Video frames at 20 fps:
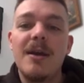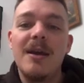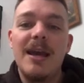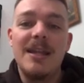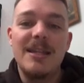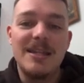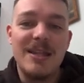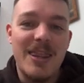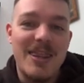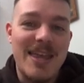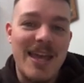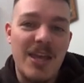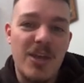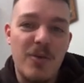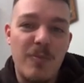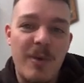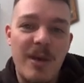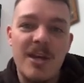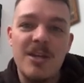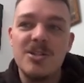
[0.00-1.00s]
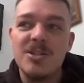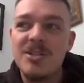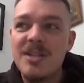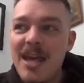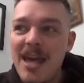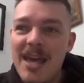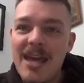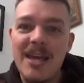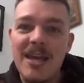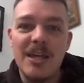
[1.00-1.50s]
And then the thank you page is,
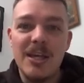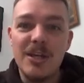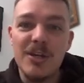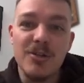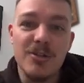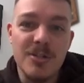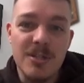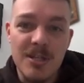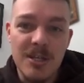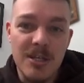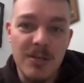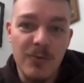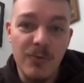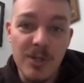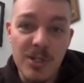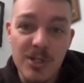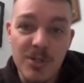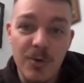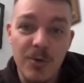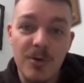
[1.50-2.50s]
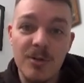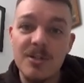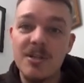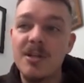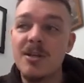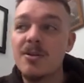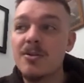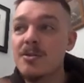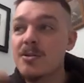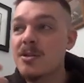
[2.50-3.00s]
hey, here's the resource,
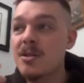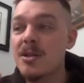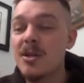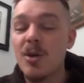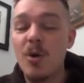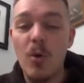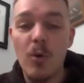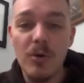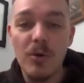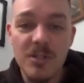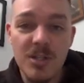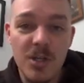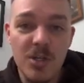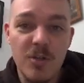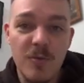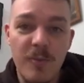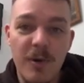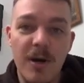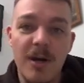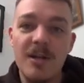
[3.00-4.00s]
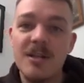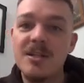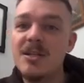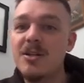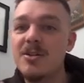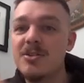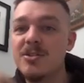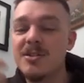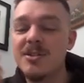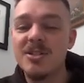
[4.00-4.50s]
here's the course that you bought,
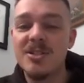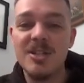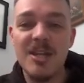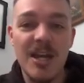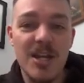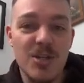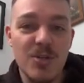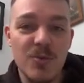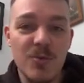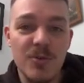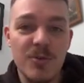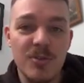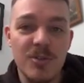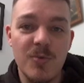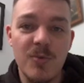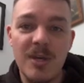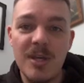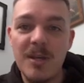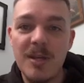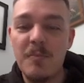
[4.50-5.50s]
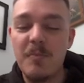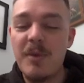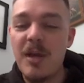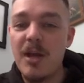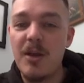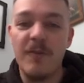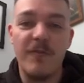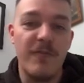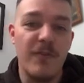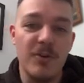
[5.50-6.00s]
here's a schedule so we can
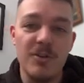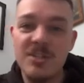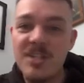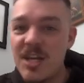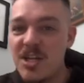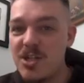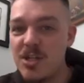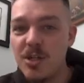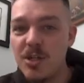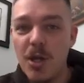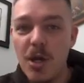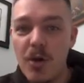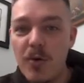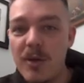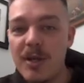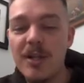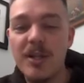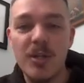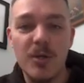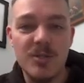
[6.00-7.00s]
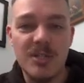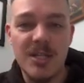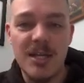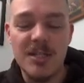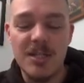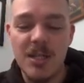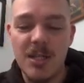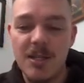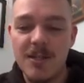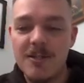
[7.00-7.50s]
get your first session going, those
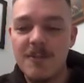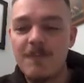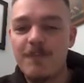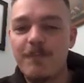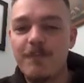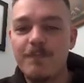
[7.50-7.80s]
kinds of things.